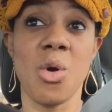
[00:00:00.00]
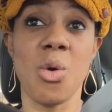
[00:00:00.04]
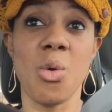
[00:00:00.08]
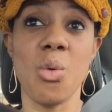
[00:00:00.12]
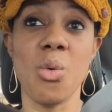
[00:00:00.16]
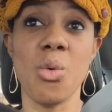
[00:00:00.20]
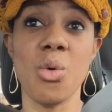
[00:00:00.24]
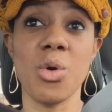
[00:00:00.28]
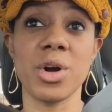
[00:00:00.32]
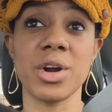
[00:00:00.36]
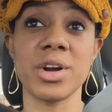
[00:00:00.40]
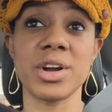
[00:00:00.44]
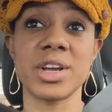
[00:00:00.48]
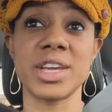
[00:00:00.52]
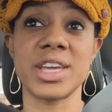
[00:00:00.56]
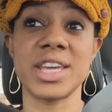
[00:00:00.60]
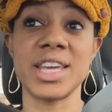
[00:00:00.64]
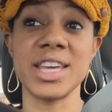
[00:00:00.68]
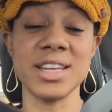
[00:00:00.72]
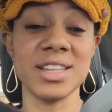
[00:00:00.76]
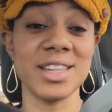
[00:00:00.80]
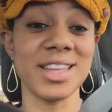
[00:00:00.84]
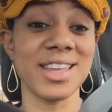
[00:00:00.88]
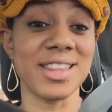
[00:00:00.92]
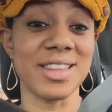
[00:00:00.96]
or
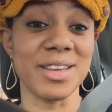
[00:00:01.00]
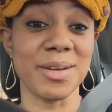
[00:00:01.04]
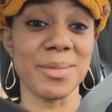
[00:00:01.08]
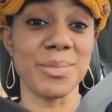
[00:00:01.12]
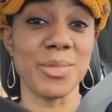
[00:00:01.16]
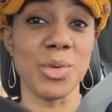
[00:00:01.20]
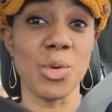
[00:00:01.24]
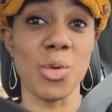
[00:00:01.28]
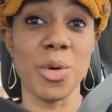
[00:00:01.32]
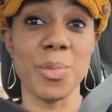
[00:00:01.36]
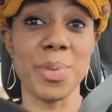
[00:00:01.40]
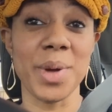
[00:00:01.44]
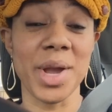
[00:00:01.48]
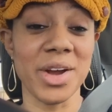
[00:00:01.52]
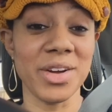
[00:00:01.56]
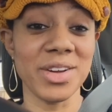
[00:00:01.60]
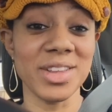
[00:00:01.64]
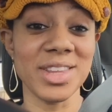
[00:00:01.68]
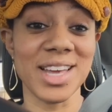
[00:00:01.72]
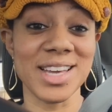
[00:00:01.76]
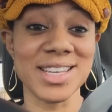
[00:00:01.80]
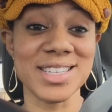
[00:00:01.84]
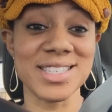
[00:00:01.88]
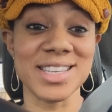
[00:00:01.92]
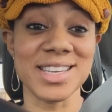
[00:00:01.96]
killing them or
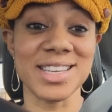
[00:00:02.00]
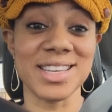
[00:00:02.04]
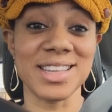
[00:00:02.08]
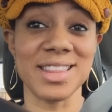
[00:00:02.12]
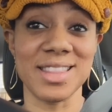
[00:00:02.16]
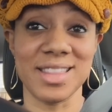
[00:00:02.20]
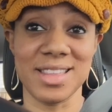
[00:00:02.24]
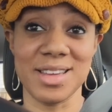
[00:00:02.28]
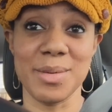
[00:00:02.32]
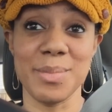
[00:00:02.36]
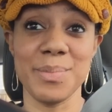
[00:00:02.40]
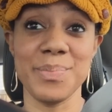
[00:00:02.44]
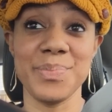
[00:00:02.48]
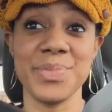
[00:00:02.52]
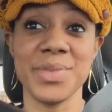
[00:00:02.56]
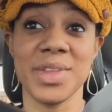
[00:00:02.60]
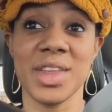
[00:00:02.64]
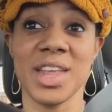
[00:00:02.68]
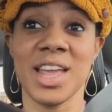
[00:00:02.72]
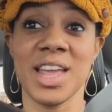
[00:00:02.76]
paralyzing them,